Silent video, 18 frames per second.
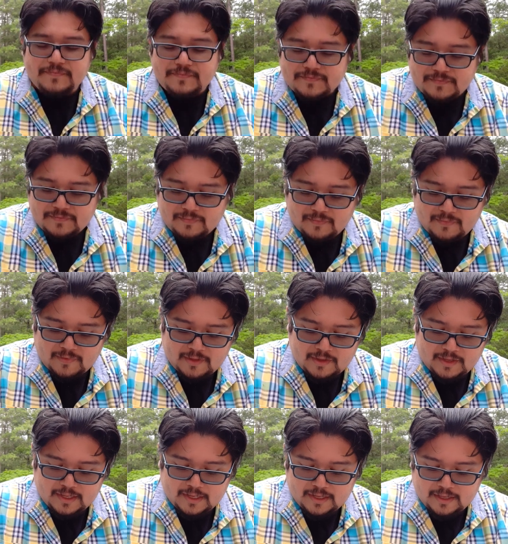
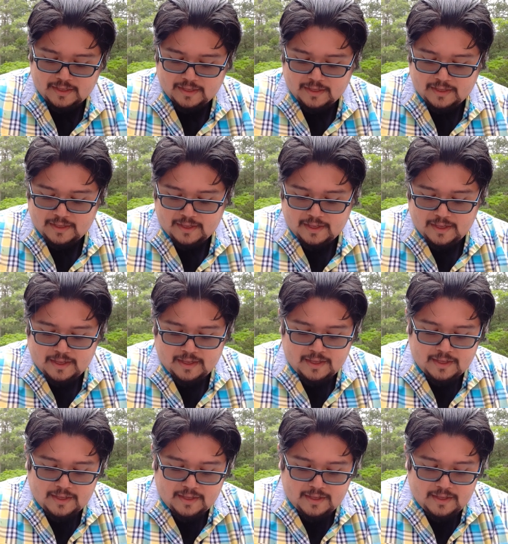
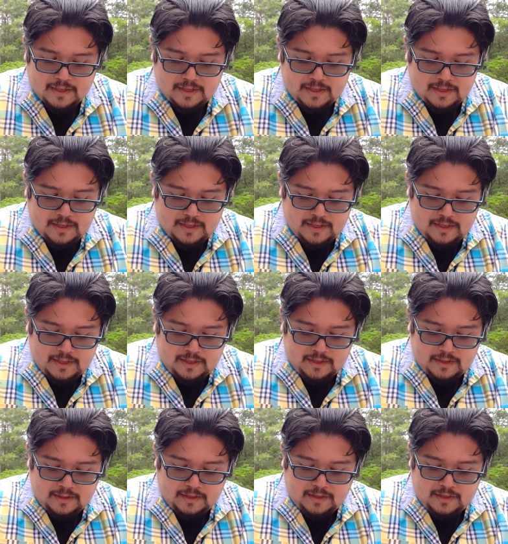
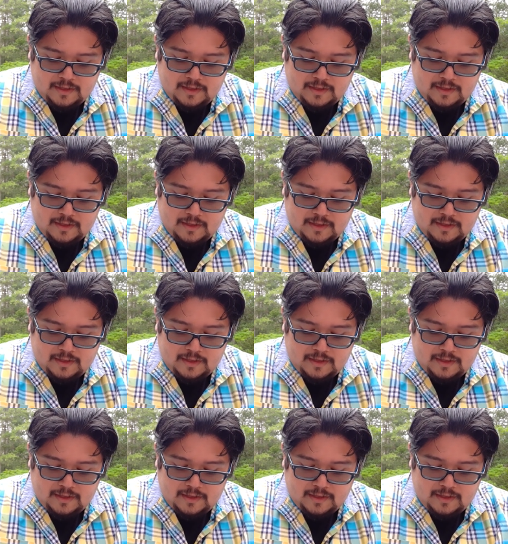Nothing is said.